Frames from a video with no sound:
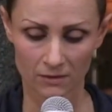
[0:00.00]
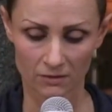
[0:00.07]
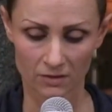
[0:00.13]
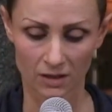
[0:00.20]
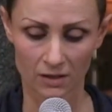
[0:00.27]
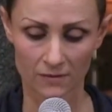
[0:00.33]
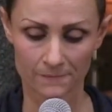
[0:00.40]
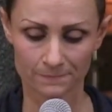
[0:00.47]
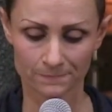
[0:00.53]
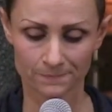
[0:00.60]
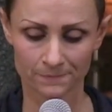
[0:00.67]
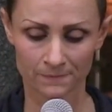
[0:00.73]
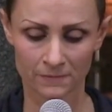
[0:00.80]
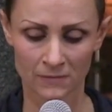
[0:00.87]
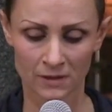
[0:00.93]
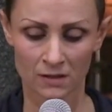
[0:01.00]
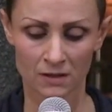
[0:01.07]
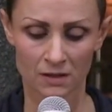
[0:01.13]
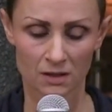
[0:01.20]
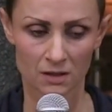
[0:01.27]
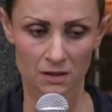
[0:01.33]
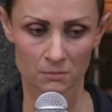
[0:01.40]
Okay.
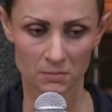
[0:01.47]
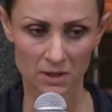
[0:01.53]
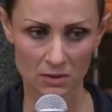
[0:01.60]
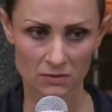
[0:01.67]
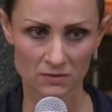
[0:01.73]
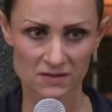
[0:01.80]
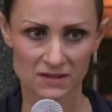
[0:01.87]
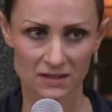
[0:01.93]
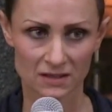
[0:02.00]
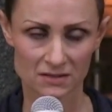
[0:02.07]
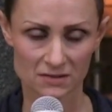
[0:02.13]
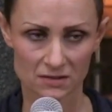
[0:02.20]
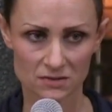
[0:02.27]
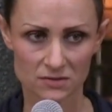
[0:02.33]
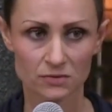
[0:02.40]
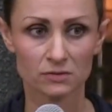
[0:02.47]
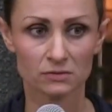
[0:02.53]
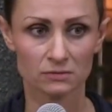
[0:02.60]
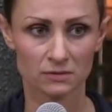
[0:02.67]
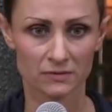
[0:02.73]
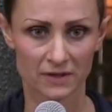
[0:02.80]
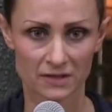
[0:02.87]
Because it is a
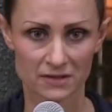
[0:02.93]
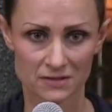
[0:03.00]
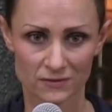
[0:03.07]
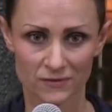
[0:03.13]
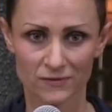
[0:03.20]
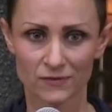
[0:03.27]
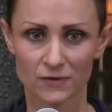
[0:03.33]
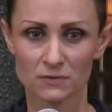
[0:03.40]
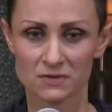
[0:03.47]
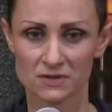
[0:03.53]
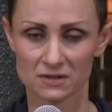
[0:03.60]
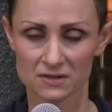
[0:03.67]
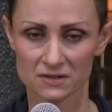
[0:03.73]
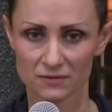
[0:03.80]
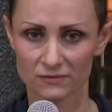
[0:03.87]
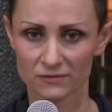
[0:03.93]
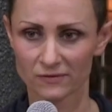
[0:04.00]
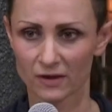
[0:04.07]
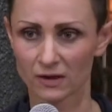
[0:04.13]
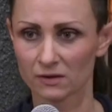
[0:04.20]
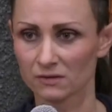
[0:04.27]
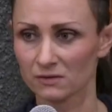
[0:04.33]
tool that diffuses the
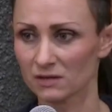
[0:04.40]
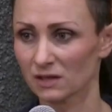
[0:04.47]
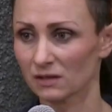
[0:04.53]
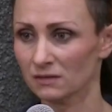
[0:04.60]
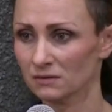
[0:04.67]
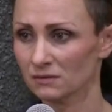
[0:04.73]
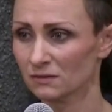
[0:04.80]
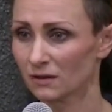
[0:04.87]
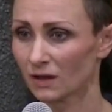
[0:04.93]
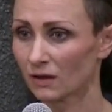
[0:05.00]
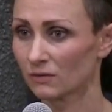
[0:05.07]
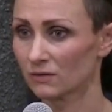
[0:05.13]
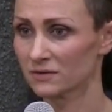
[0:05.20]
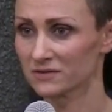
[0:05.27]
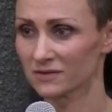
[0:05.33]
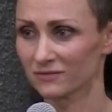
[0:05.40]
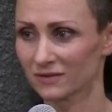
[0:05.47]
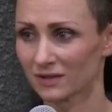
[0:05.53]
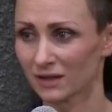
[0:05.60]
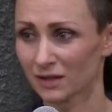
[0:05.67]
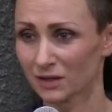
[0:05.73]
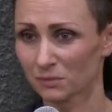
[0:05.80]
fiery arrows of
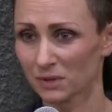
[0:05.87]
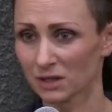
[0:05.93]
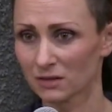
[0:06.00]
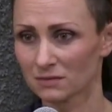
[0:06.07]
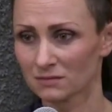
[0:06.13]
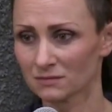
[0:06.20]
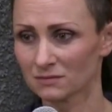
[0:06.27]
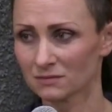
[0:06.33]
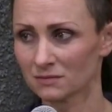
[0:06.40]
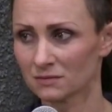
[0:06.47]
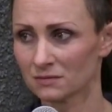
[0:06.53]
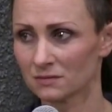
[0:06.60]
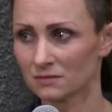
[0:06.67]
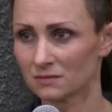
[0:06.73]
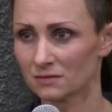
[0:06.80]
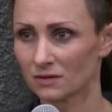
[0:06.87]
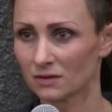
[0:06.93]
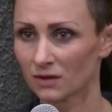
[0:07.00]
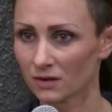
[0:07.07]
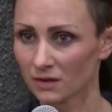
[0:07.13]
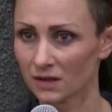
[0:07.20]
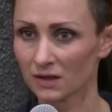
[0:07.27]
the enemy
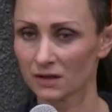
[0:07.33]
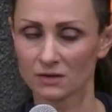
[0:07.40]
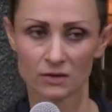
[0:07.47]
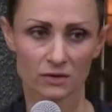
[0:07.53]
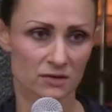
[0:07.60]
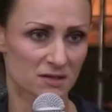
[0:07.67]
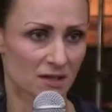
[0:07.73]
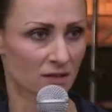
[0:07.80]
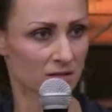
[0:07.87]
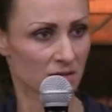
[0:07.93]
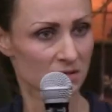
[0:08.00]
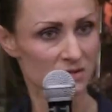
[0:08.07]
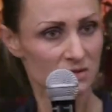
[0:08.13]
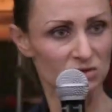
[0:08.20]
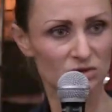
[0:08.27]
honor goes like this.